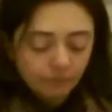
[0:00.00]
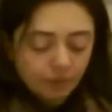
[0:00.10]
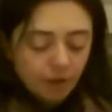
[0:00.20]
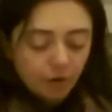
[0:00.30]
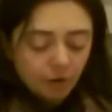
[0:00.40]

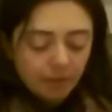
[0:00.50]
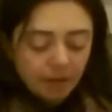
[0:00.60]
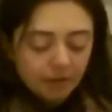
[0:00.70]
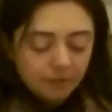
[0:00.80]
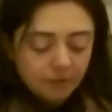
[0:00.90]
The
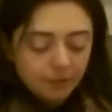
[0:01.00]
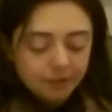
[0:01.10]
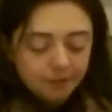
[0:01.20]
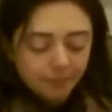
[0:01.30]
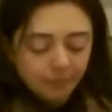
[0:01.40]
Europeans
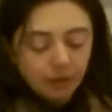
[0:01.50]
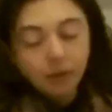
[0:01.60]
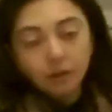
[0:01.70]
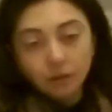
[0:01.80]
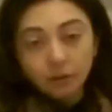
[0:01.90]
just
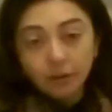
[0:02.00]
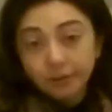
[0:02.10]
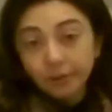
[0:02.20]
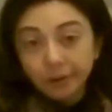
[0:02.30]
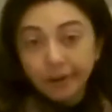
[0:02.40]
learned,
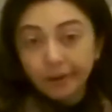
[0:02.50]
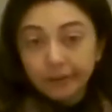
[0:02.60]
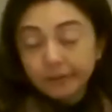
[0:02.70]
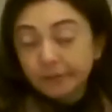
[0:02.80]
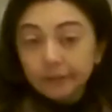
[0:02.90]
okay, I
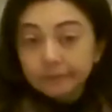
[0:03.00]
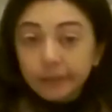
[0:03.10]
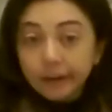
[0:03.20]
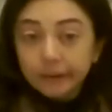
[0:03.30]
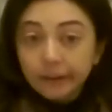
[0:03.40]
guess I've
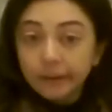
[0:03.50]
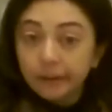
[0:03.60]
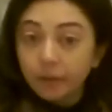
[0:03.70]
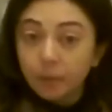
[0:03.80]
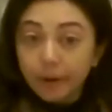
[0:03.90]
got to get in
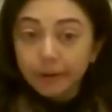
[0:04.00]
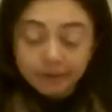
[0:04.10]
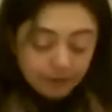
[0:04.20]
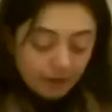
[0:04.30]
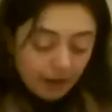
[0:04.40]
on the
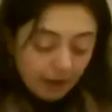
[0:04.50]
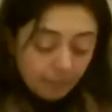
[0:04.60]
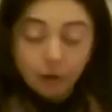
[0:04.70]
moccasin game.